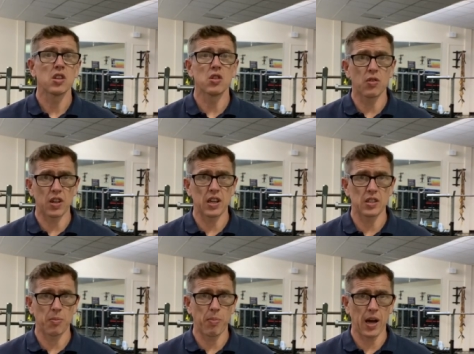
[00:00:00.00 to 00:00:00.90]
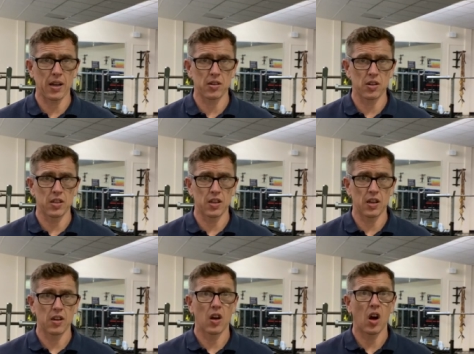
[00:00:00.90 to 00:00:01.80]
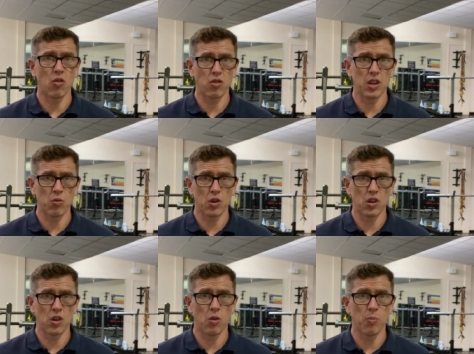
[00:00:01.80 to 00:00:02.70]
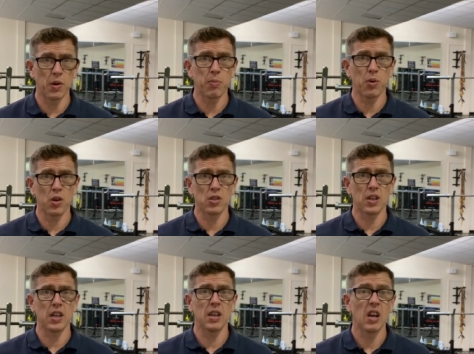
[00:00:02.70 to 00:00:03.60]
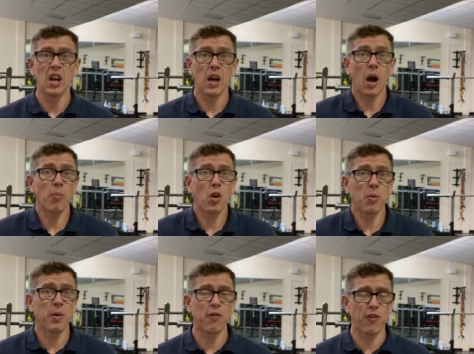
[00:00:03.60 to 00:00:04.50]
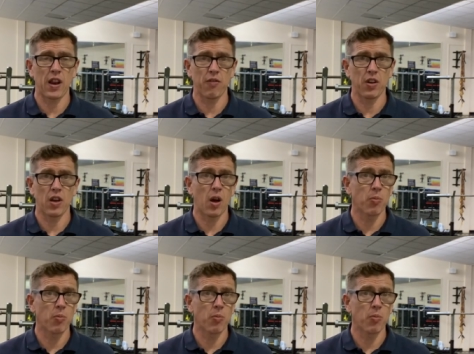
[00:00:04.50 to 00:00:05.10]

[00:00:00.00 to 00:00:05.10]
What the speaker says: Do you think it's a bad idea? I really want to know. Me personally, I'm not a big fan of it.